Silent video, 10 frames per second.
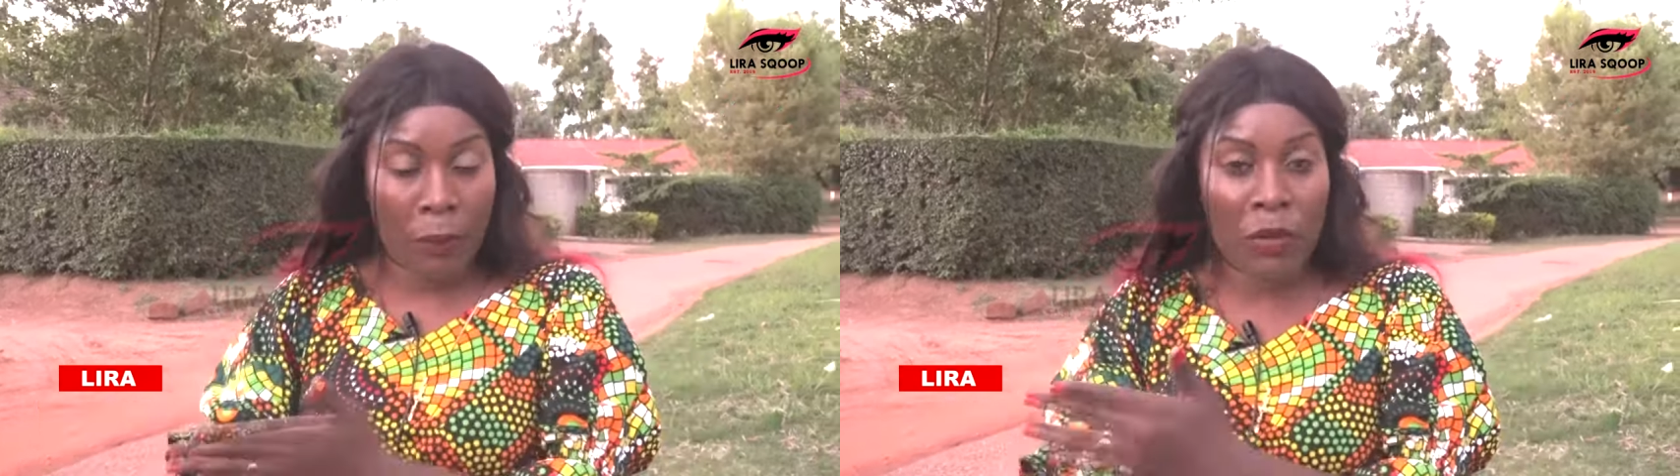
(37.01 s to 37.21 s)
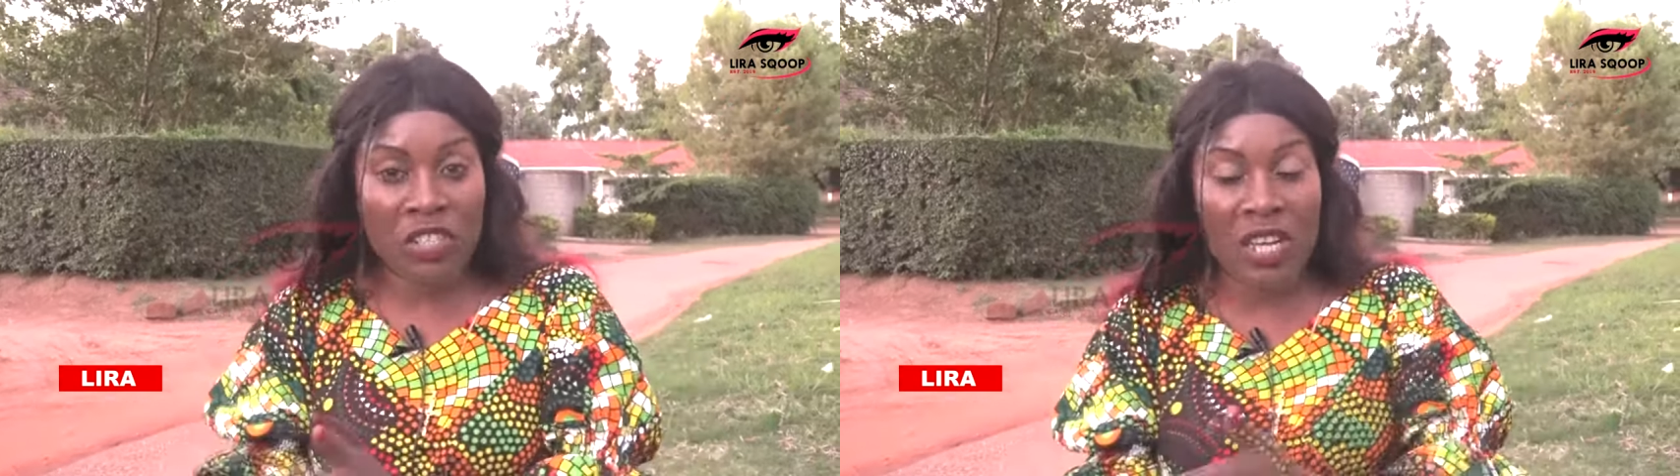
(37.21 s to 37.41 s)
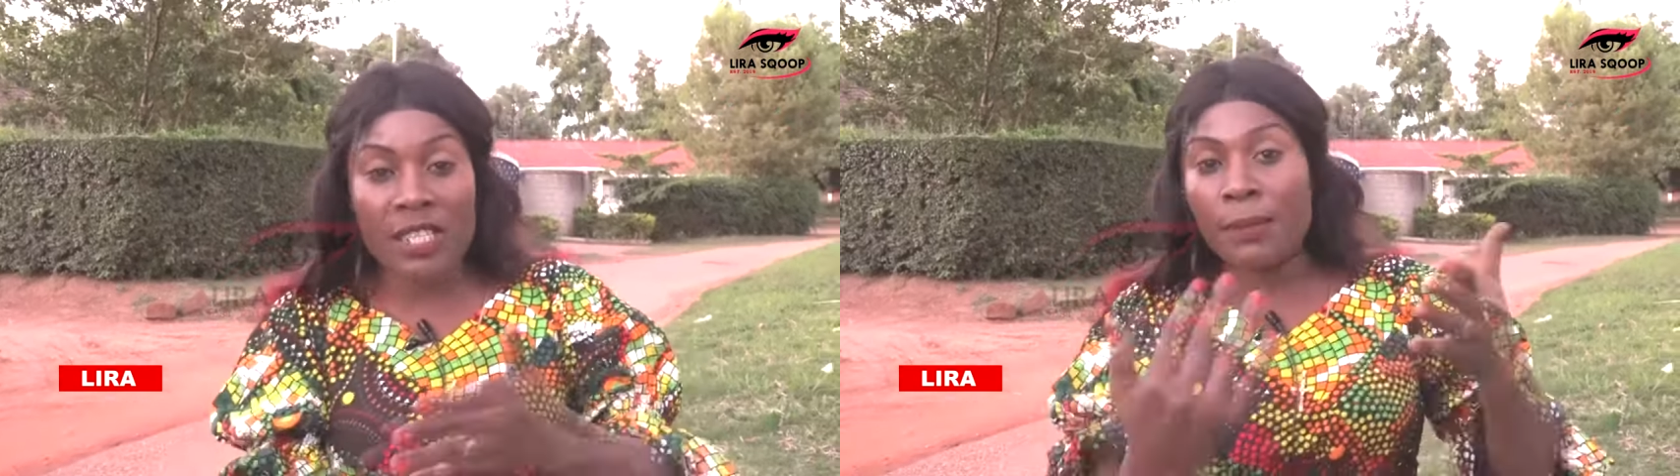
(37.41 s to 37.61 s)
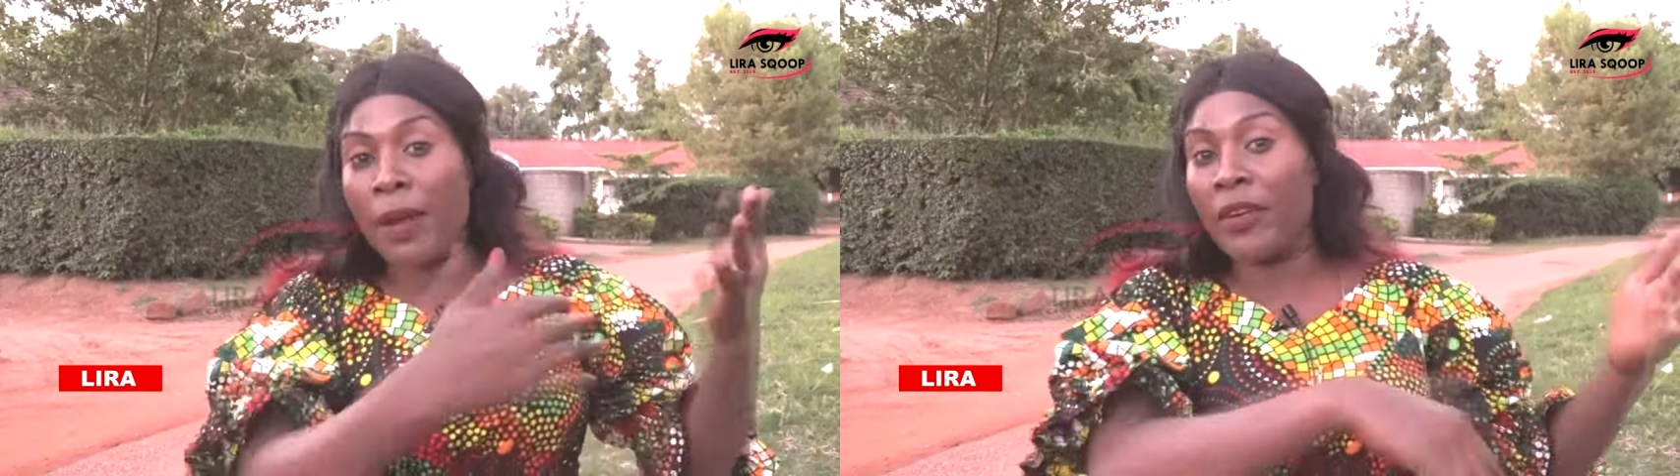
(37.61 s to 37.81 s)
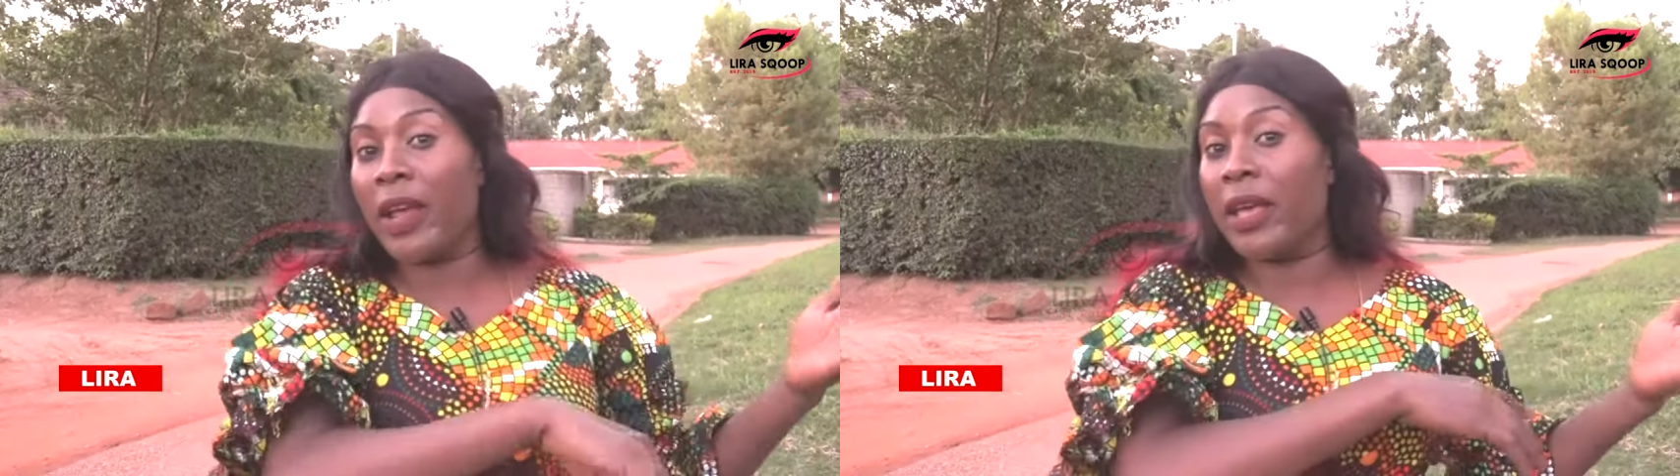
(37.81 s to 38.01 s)
presents
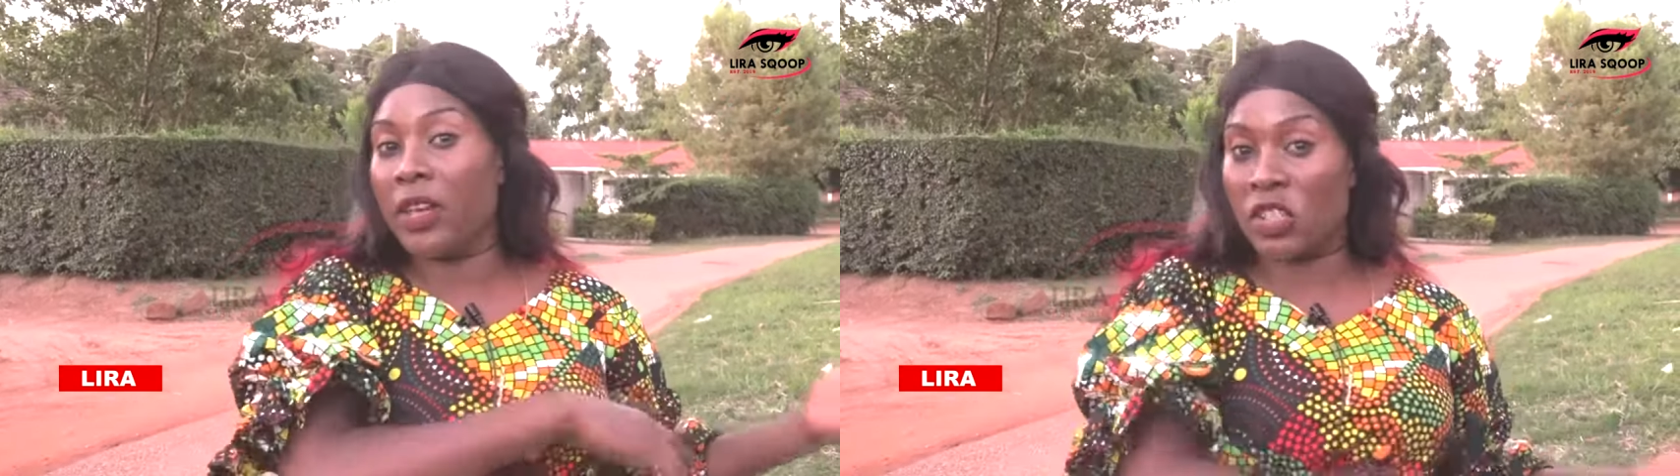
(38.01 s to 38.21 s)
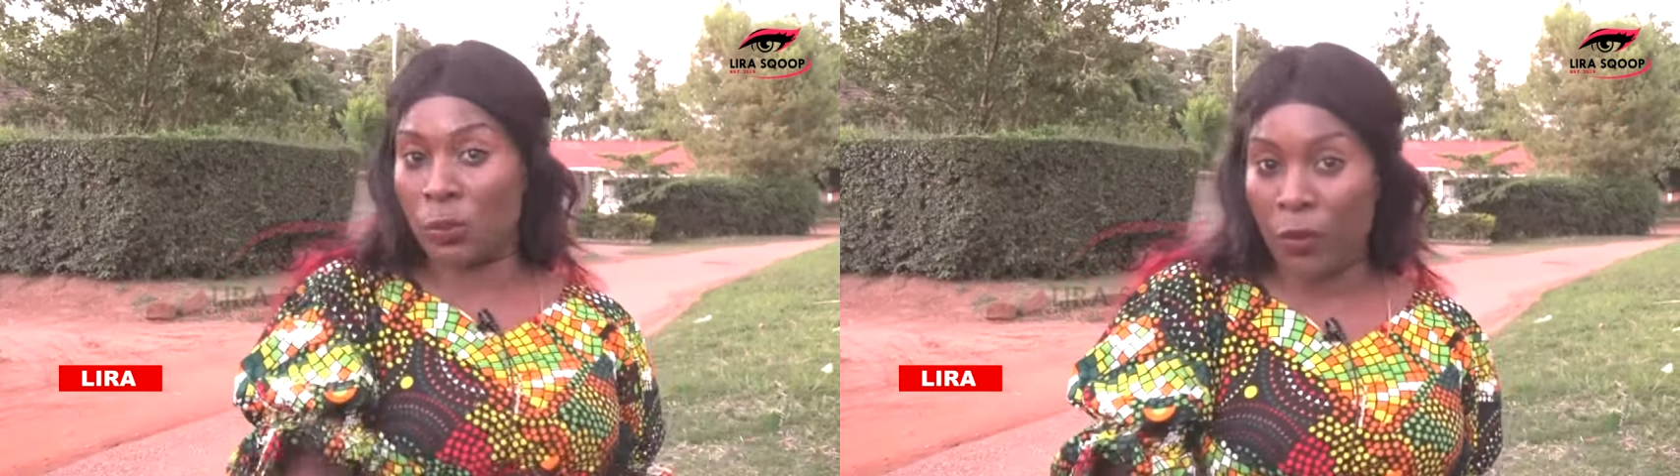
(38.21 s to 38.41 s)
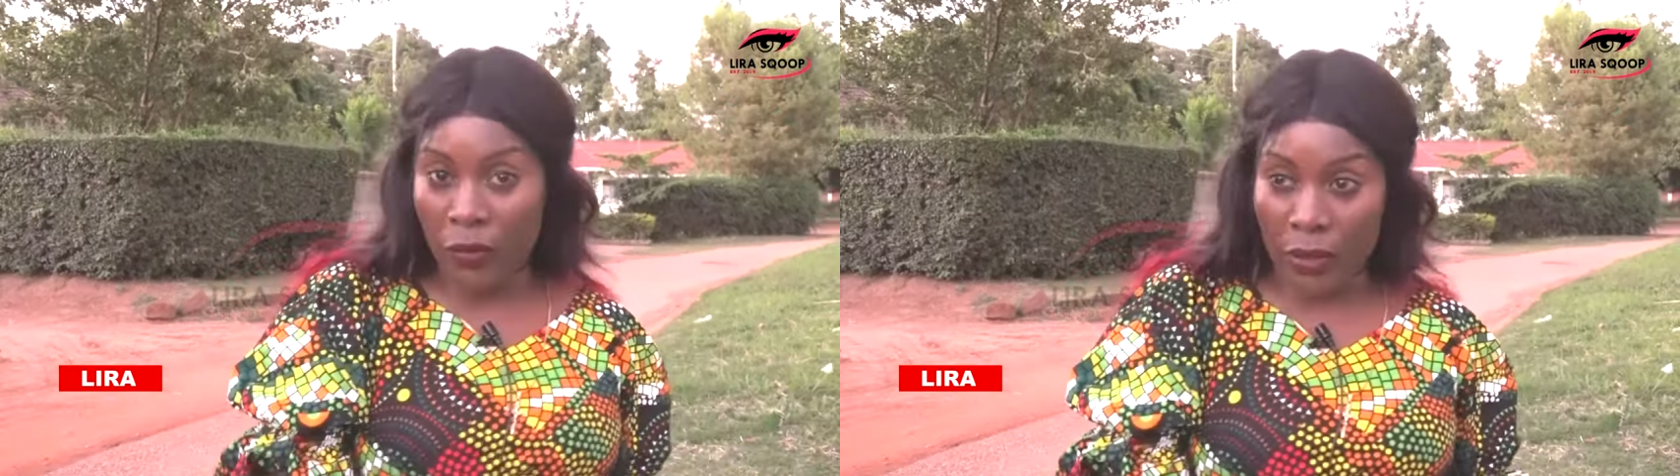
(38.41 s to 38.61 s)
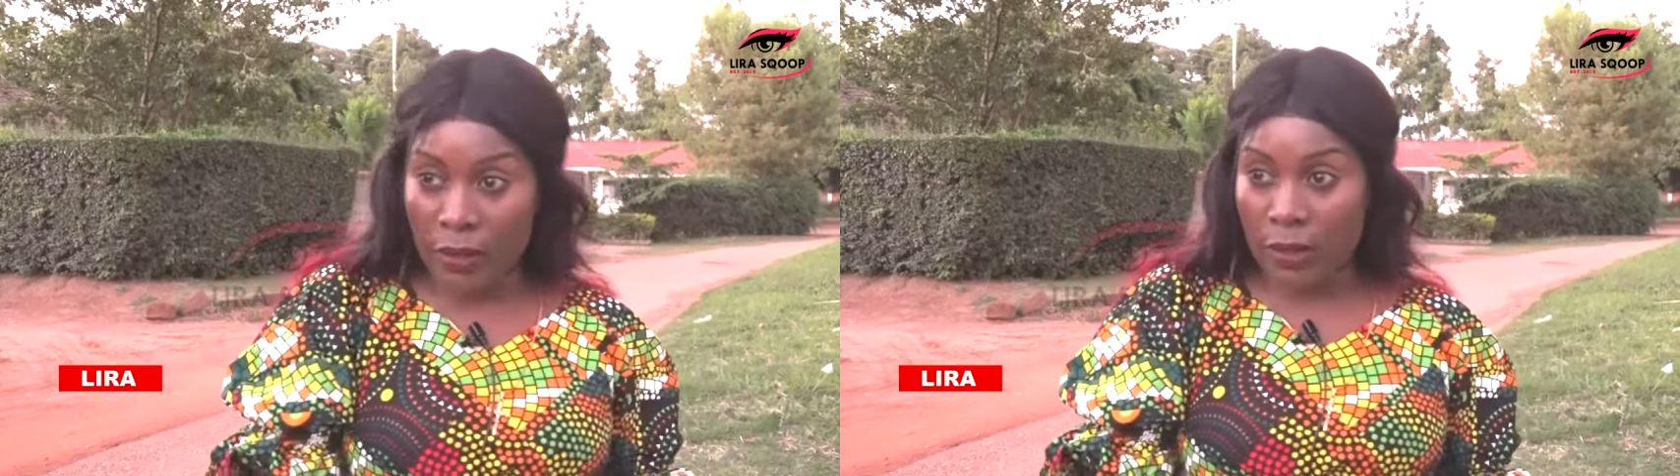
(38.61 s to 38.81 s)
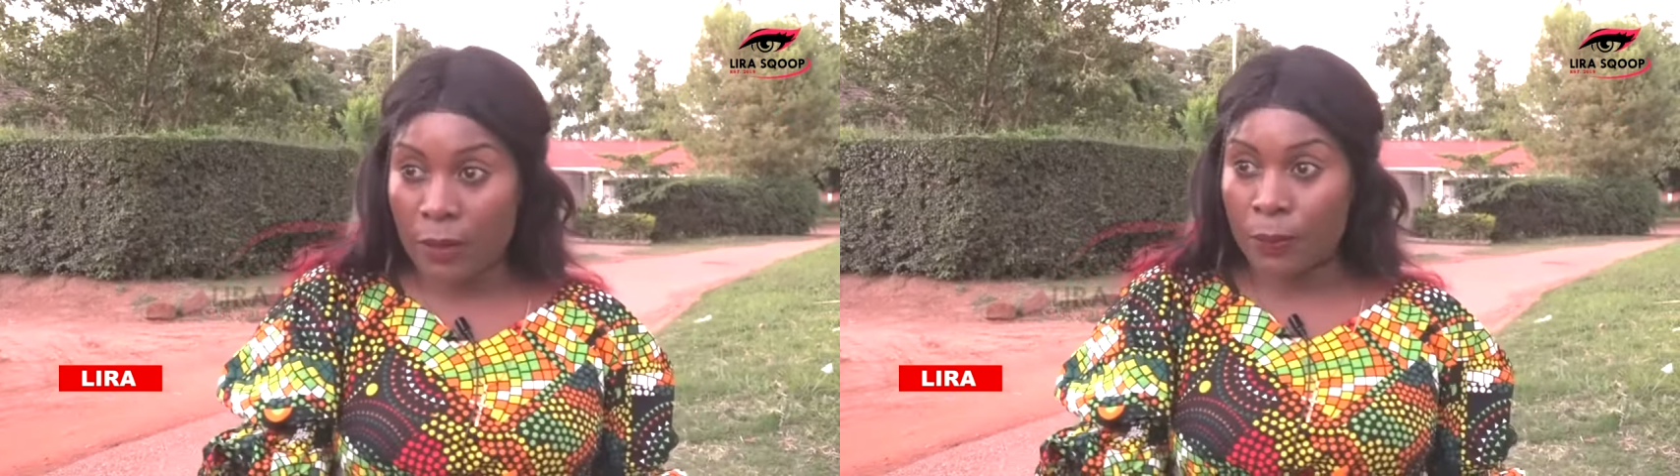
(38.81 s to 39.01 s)
Maria A
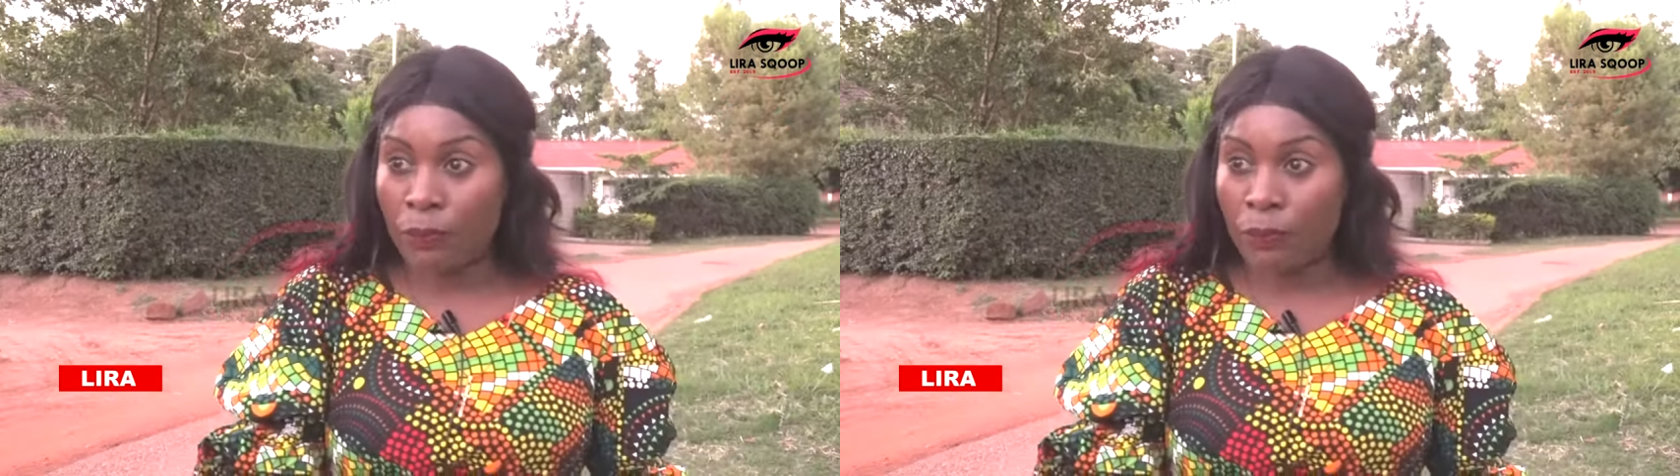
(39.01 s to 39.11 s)
Experience.